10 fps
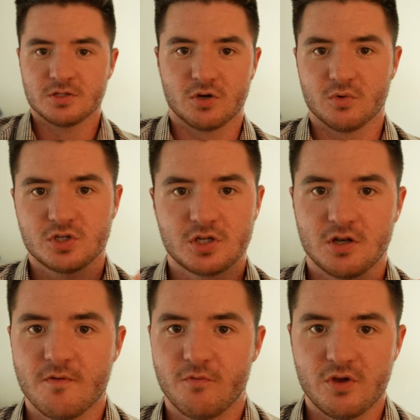So we're just gonna
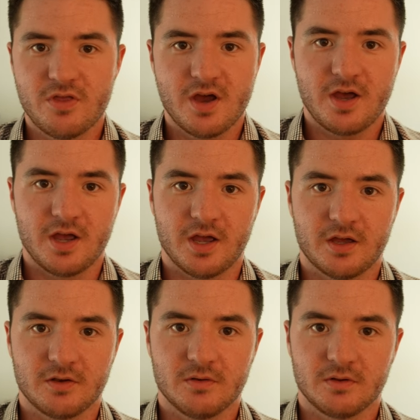avoid that
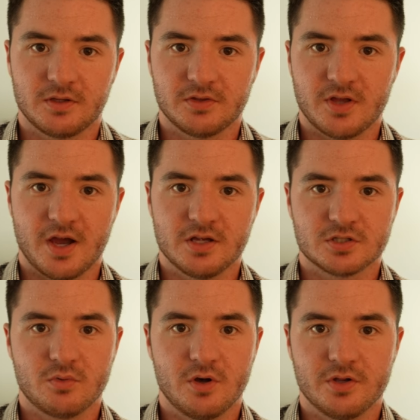and get the highest
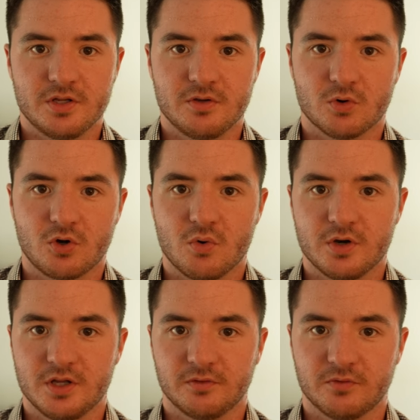quality
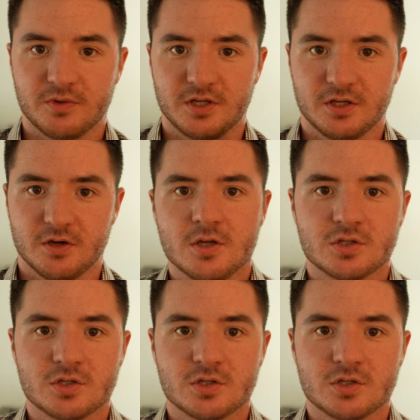recording from the get-go.